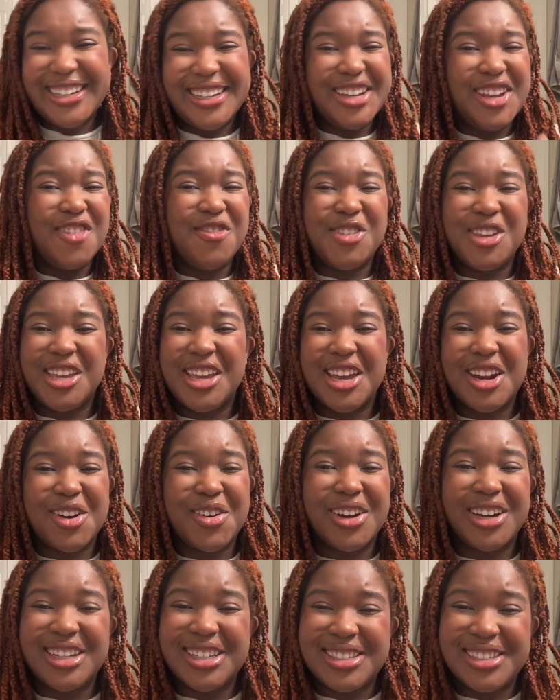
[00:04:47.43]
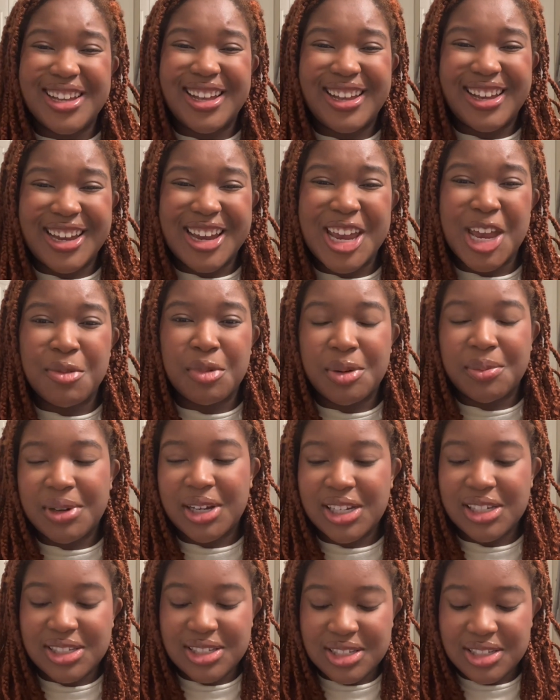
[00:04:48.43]
If you can't already tell, I am a
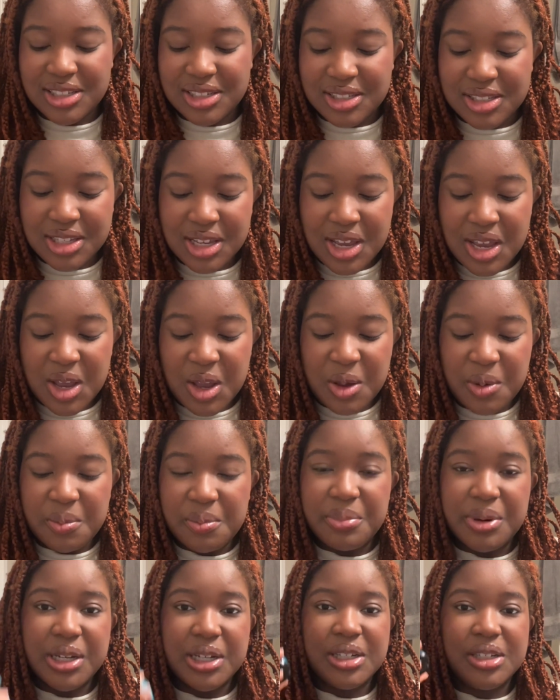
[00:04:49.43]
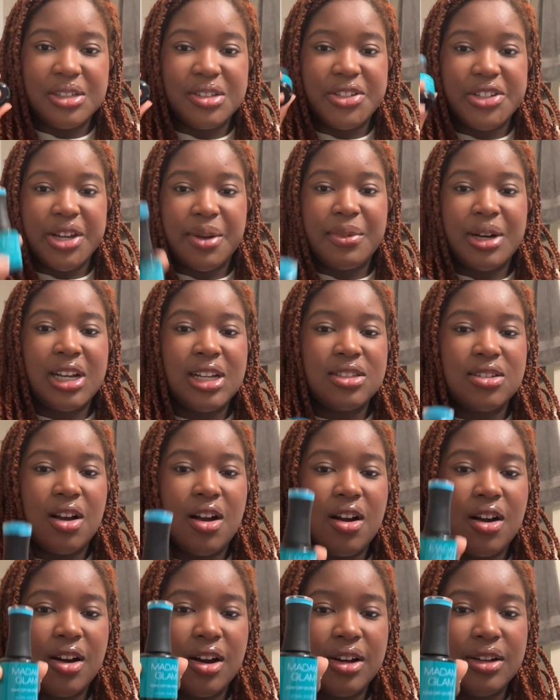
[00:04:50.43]
Pisces. But Gemini's
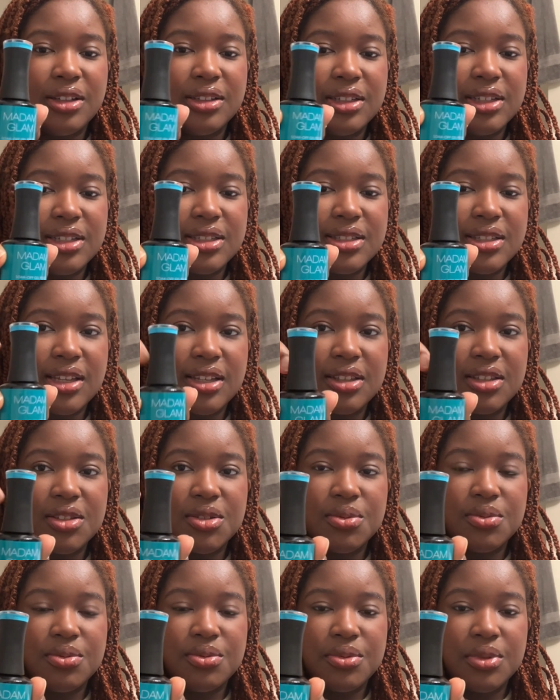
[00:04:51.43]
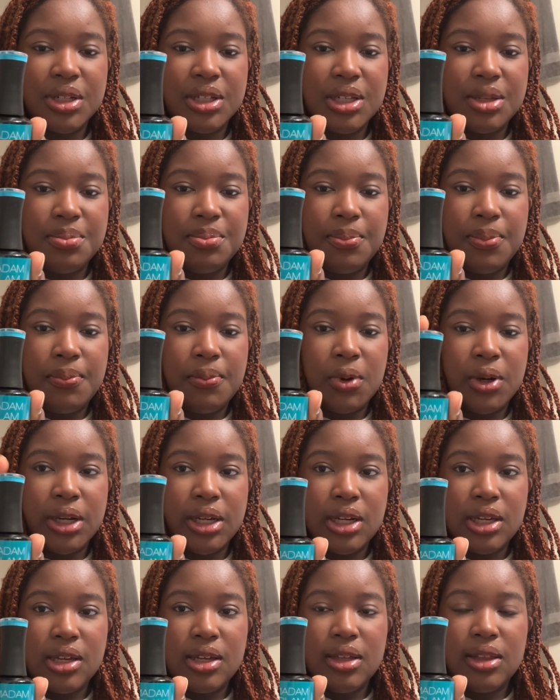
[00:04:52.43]
Heart, it's like this really
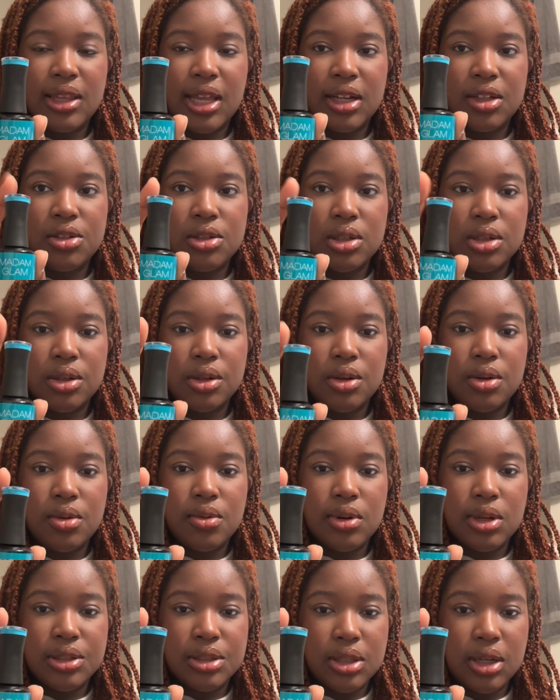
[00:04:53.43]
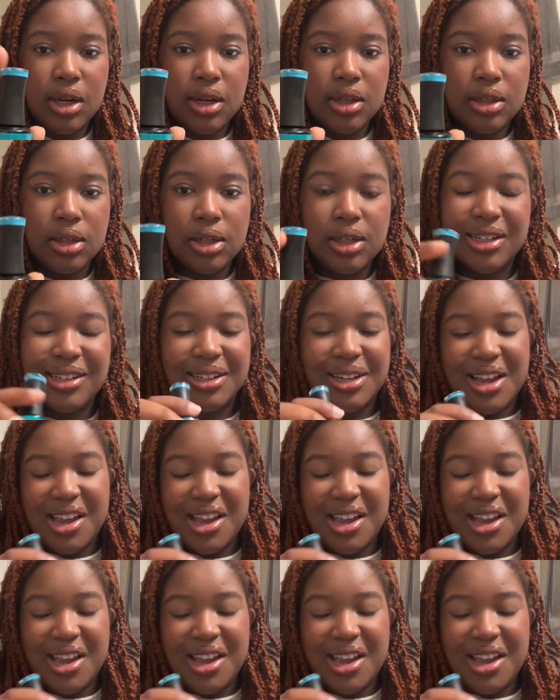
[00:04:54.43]
pretty, like turquoise color.